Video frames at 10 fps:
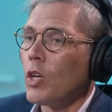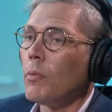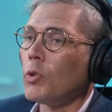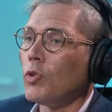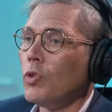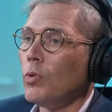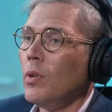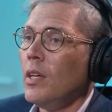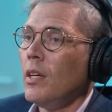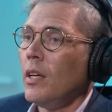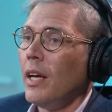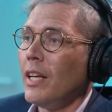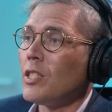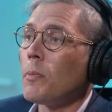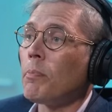Number two,
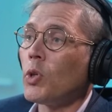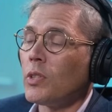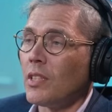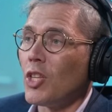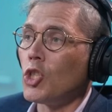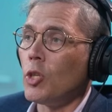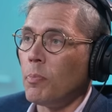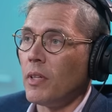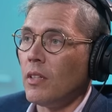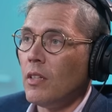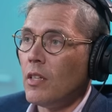it's the person, the GP.